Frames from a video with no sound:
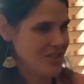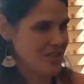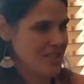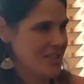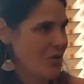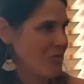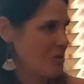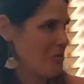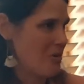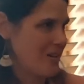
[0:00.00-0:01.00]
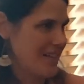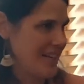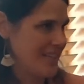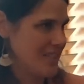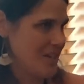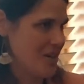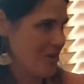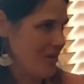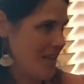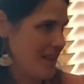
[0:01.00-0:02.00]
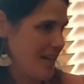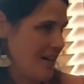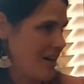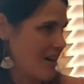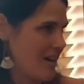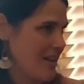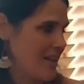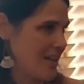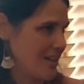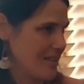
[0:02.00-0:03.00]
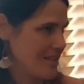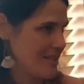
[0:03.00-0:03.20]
just so rewarding to know that there's